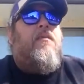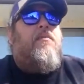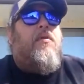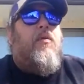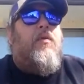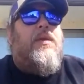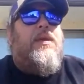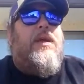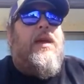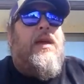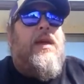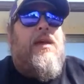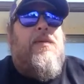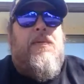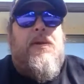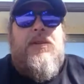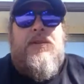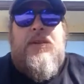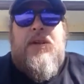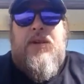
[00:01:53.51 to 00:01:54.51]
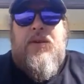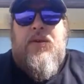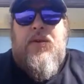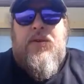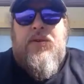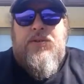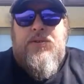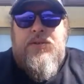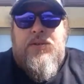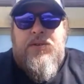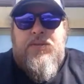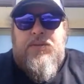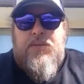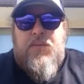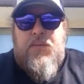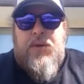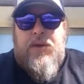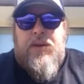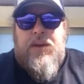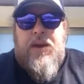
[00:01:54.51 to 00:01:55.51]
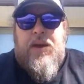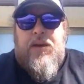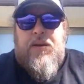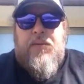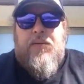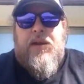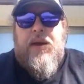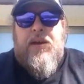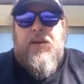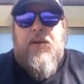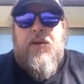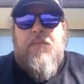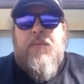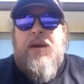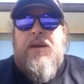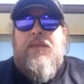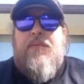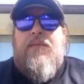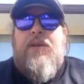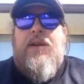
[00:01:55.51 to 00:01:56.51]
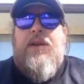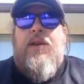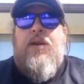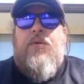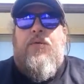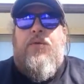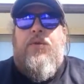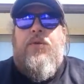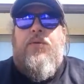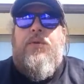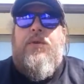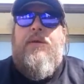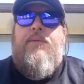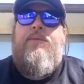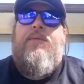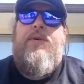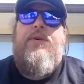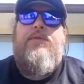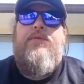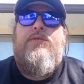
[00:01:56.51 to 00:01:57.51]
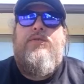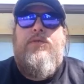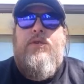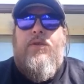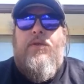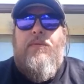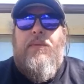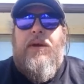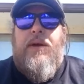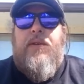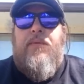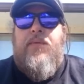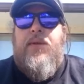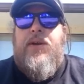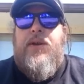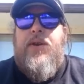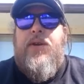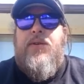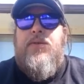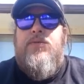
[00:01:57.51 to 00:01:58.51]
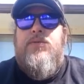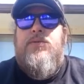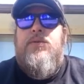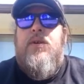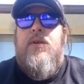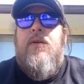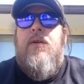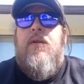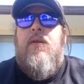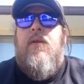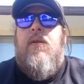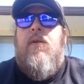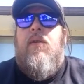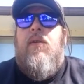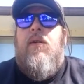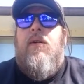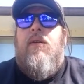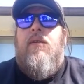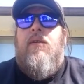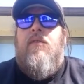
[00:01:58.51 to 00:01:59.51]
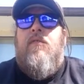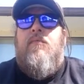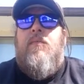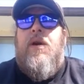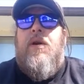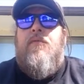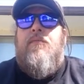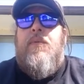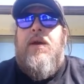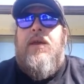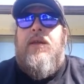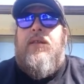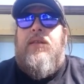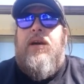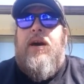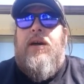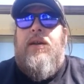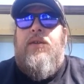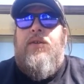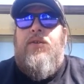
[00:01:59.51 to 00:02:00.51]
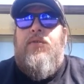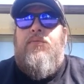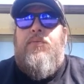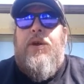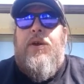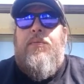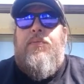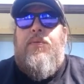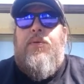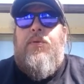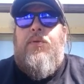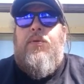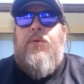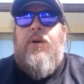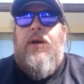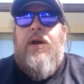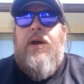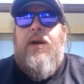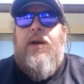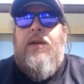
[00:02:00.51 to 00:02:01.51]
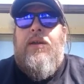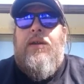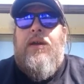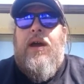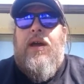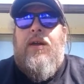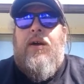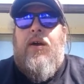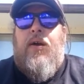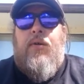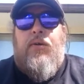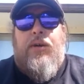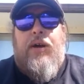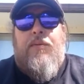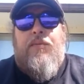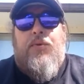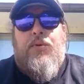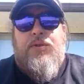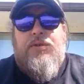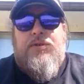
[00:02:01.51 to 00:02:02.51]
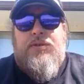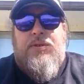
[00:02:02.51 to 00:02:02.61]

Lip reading: But when the EBT card system went down, I know I made a video on it when I first started making videos, but I've met a lot of new people and got a whole lot more